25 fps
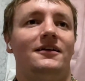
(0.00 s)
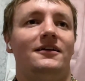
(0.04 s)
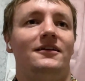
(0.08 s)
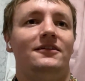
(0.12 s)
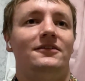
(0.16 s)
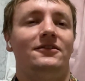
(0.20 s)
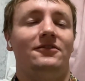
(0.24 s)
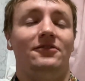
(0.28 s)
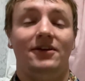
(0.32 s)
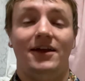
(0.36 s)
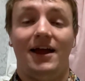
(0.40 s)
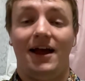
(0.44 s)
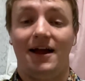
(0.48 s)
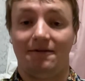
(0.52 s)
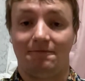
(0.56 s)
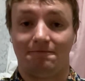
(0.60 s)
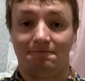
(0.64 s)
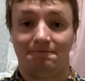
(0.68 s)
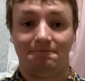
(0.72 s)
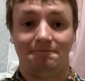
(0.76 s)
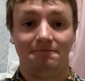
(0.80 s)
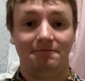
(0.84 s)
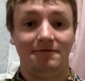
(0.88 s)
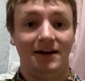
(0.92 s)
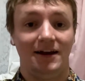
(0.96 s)
So yeah,
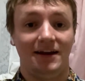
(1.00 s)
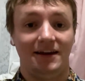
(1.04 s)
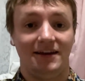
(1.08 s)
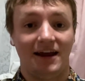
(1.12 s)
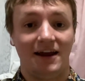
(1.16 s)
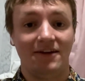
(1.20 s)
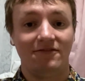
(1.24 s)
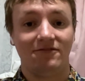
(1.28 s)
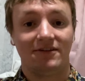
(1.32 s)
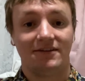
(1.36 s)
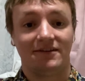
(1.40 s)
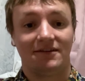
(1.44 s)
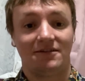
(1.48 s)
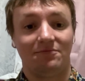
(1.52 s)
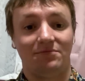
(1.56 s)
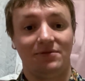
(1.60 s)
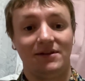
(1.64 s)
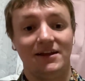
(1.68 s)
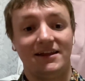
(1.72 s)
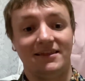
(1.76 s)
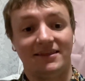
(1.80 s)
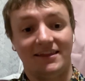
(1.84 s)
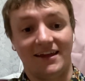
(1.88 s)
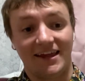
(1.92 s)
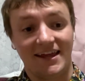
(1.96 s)
Denver's
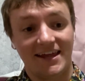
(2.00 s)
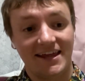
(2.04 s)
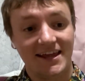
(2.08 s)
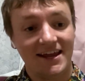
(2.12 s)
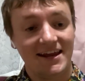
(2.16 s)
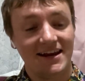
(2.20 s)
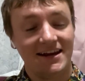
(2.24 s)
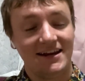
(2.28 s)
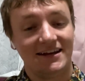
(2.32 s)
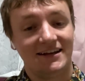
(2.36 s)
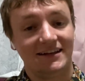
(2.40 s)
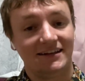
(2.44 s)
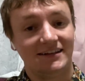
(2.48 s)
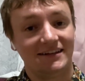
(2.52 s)
complete. The Heat,